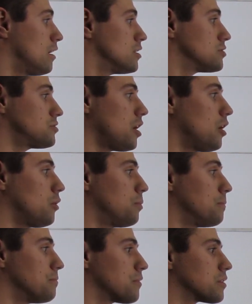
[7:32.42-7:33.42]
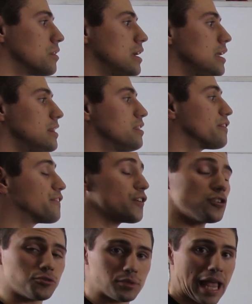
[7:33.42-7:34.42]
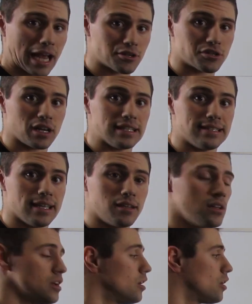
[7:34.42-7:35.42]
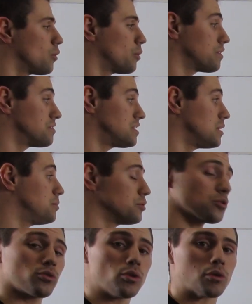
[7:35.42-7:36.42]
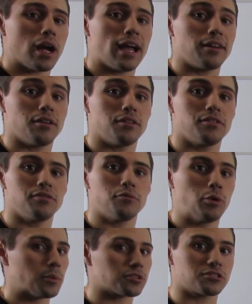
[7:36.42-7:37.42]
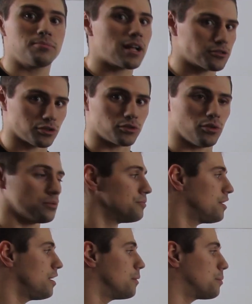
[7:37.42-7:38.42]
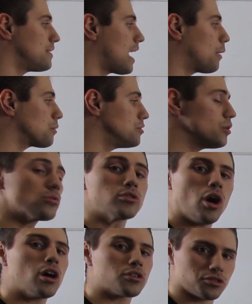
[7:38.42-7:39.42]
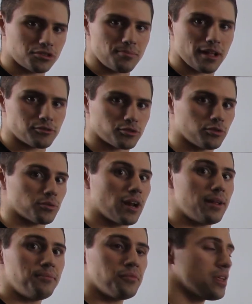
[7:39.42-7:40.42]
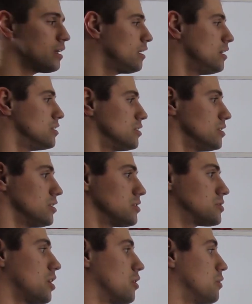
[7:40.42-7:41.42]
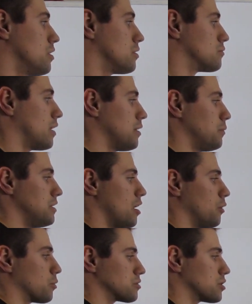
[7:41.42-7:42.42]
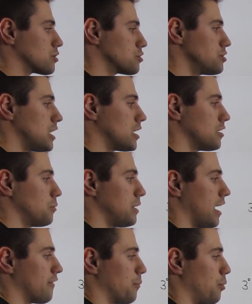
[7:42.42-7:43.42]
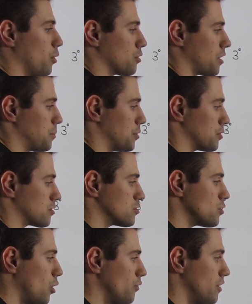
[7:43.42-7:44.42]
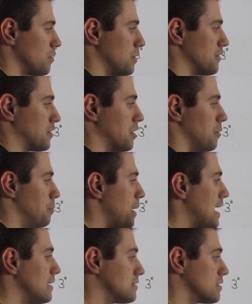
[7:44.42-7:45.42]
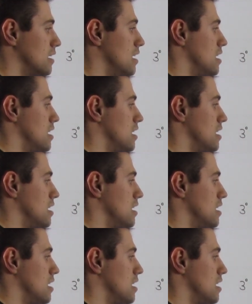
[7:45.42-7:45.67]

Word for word: So in the first reaction I did with T-butyl chloride, we were symmetrical, but now we're no longer symmetrical, right? So, right, we know we're tertiary, we have a polarized protic solvent, we have a good base.